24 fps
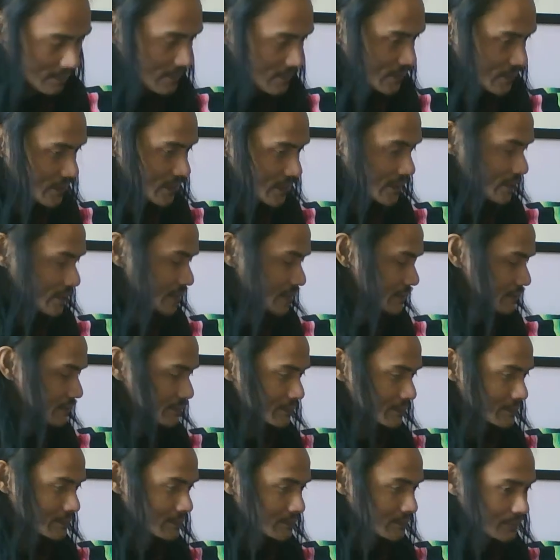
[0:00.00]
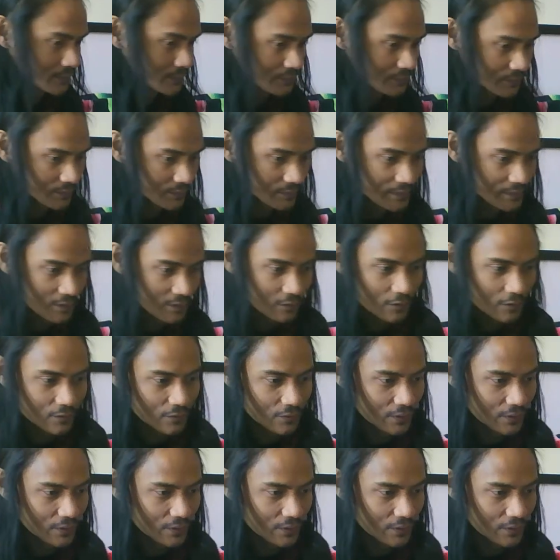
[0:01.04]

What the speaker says: The different